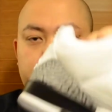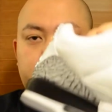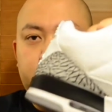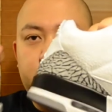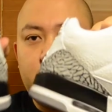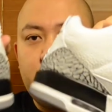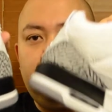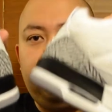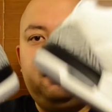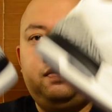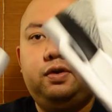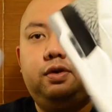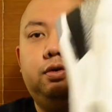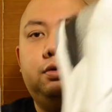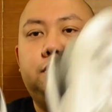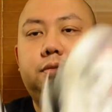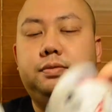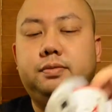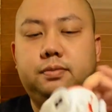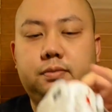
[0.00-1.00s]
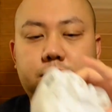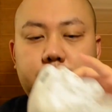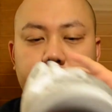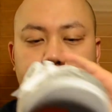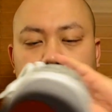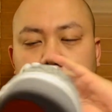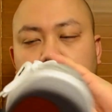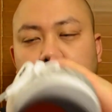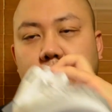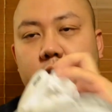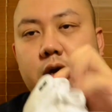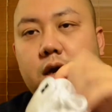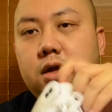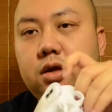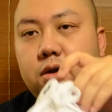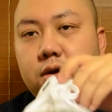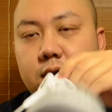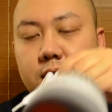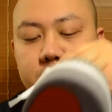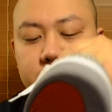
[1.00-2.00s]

side view. And you gotta